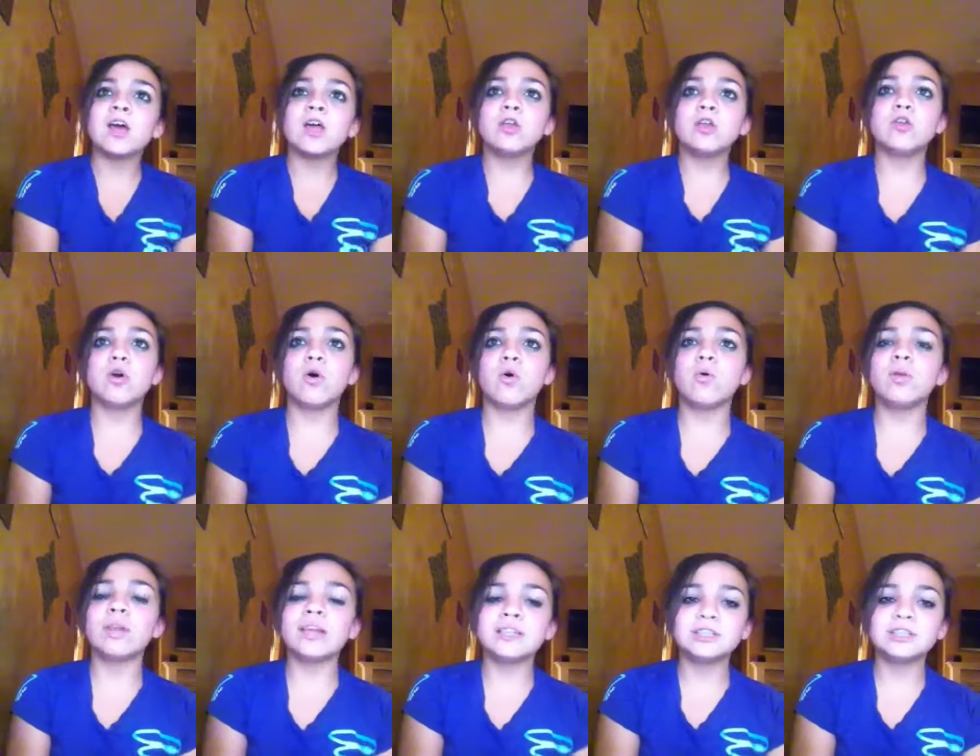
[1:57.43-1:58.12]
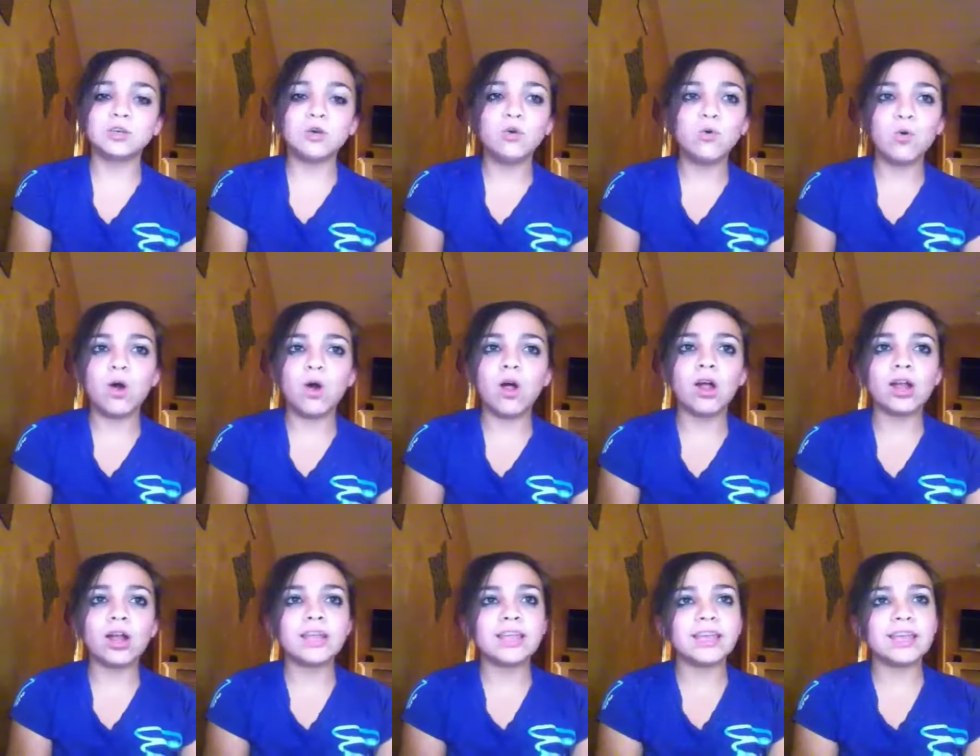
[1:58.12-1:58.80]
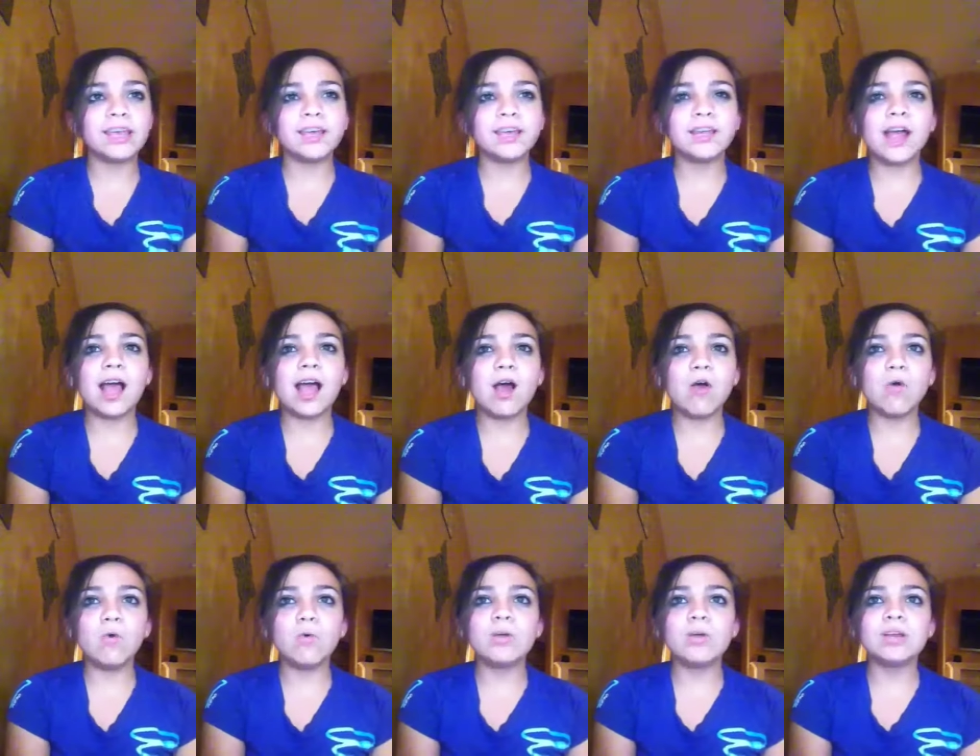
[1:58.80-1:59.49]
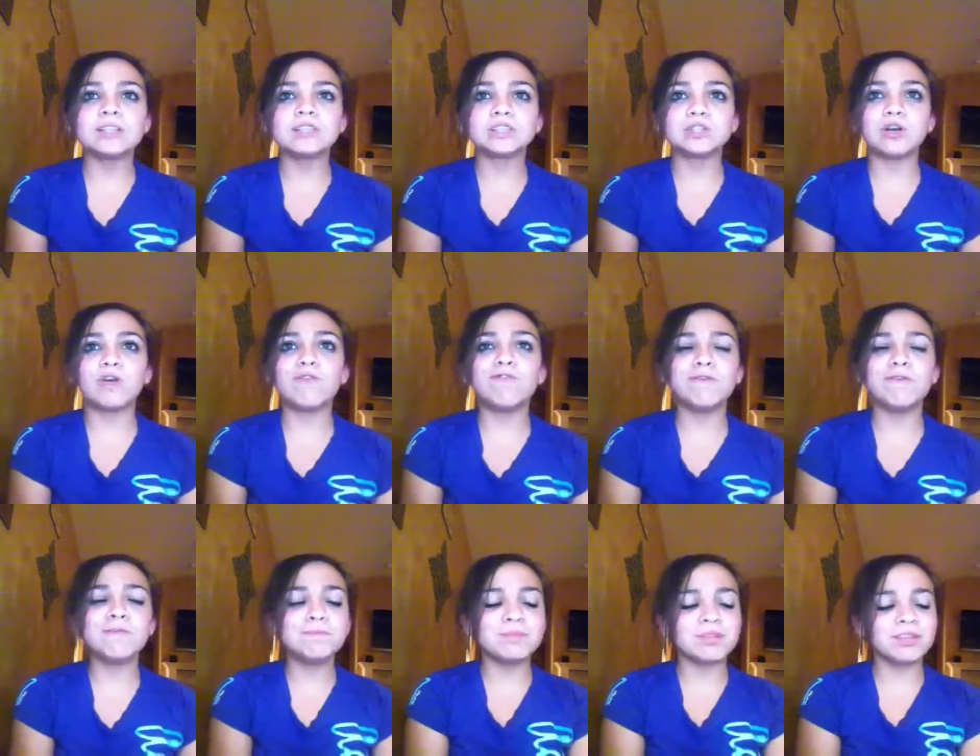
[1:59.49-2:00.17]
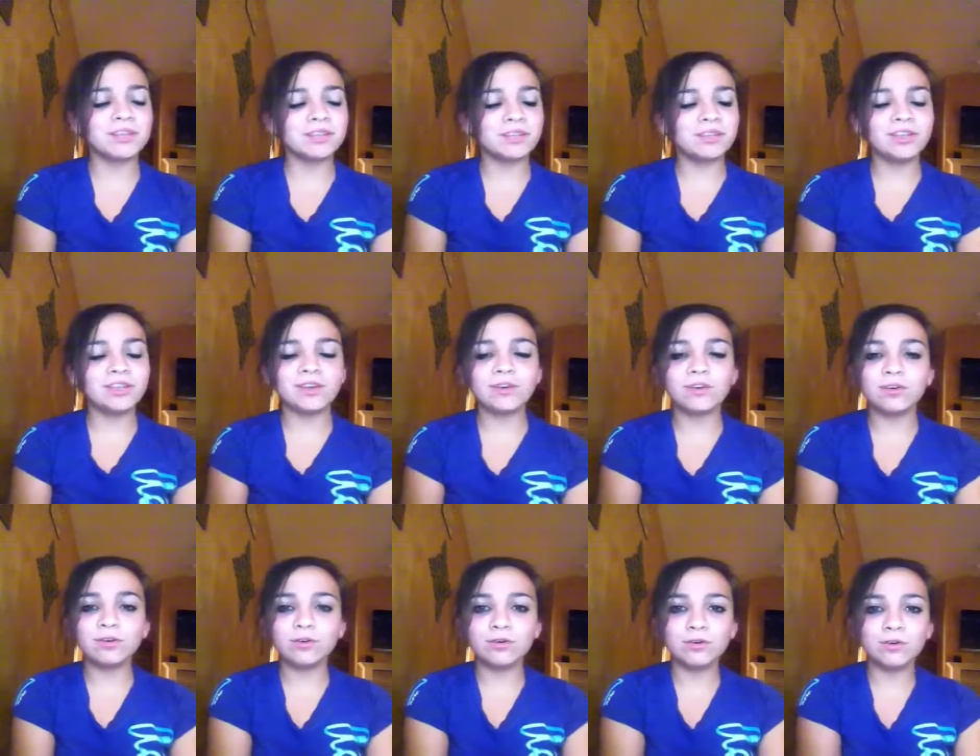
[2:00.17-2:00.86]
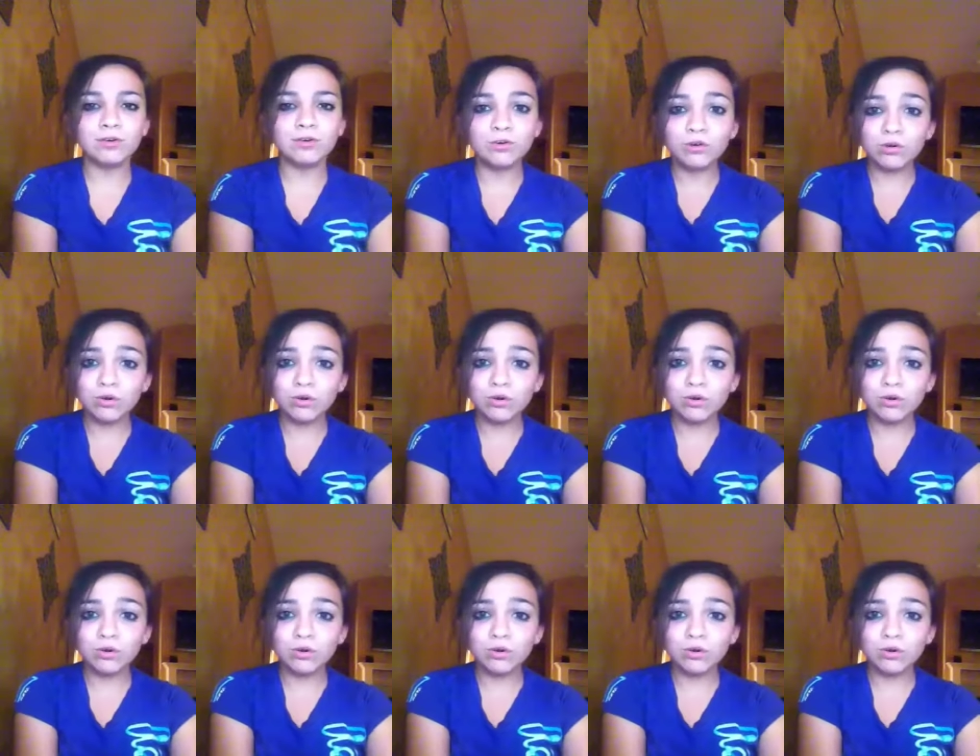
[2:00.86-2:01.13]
No need to work it out, it's so familiar.